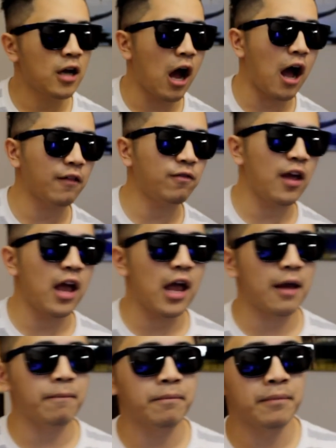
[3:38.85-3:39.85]
God
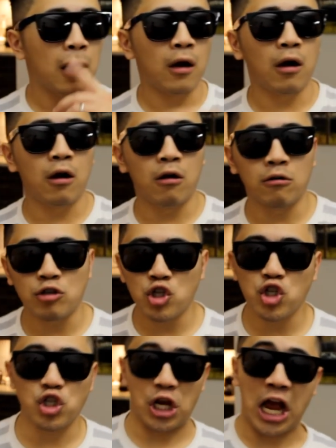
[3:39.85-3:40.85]
damn. Oh,
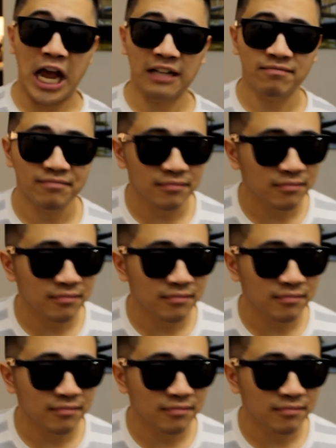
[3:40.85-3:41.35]
shit.